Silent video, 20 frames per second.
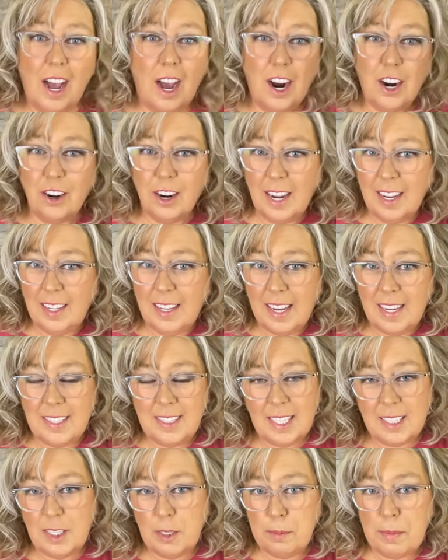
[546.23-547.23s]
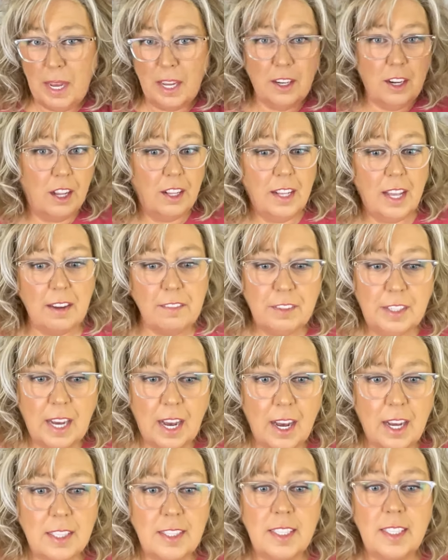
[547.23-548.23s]
All right, guys, that's about all I've
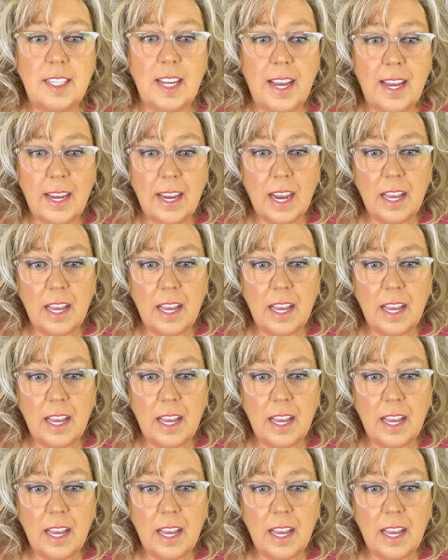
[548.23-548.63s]
got today.